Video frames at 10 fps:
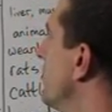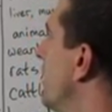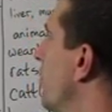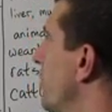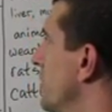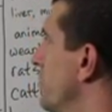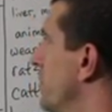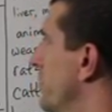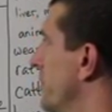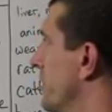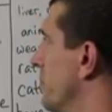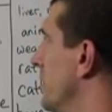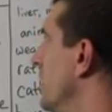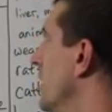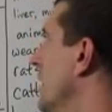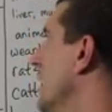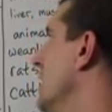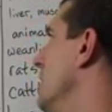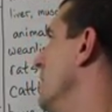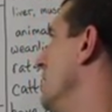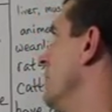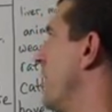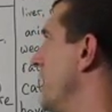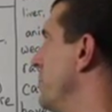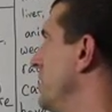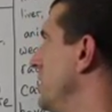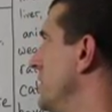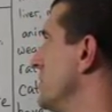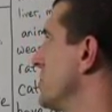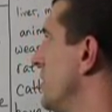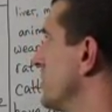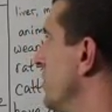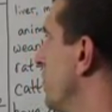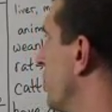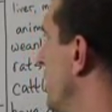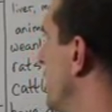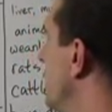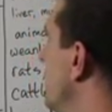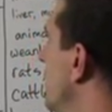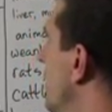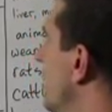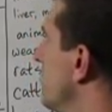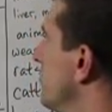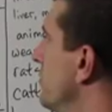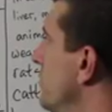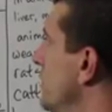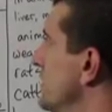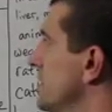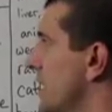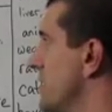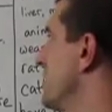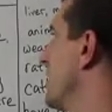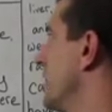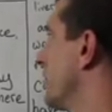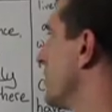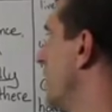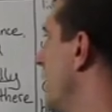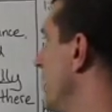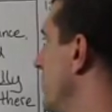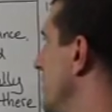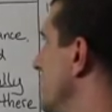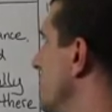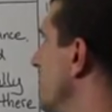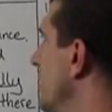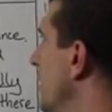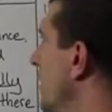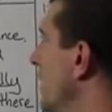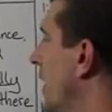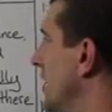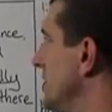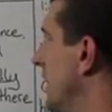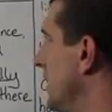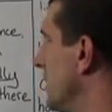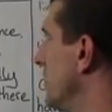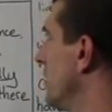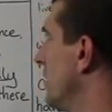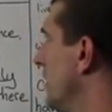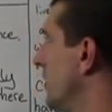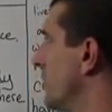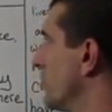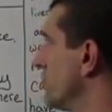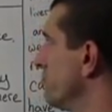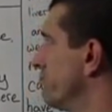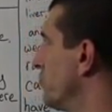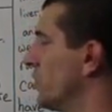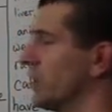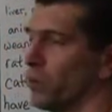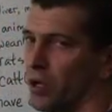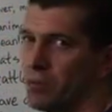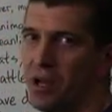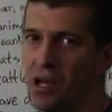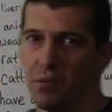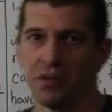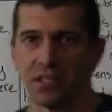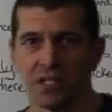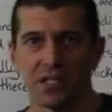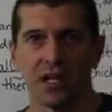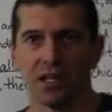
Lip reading: I wanted to put up there. But my opinion is salt's good for you. It's necessary for life, and so I take it, and I don't really worry about how much I take